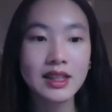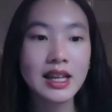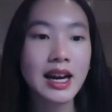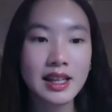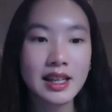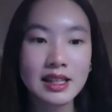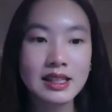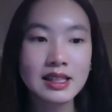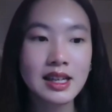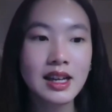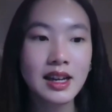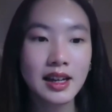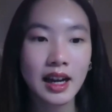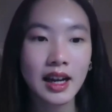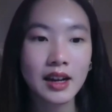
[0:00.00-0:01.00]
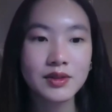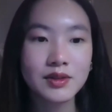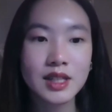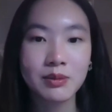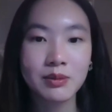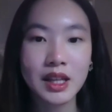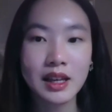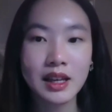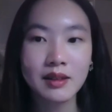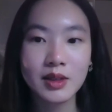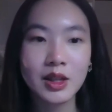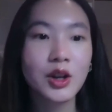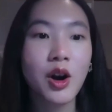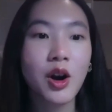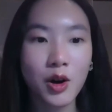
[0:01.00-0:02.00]
that is kind of something
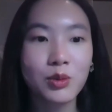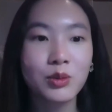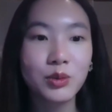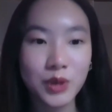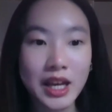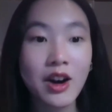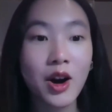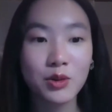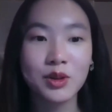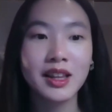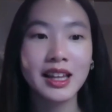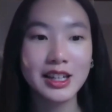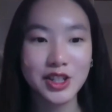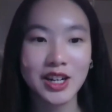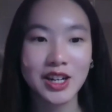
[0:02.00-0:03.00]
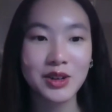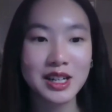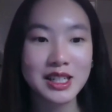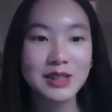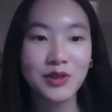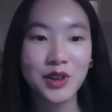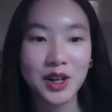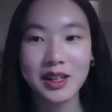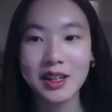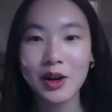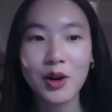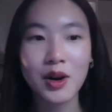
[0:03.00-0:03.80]
they are really generous for,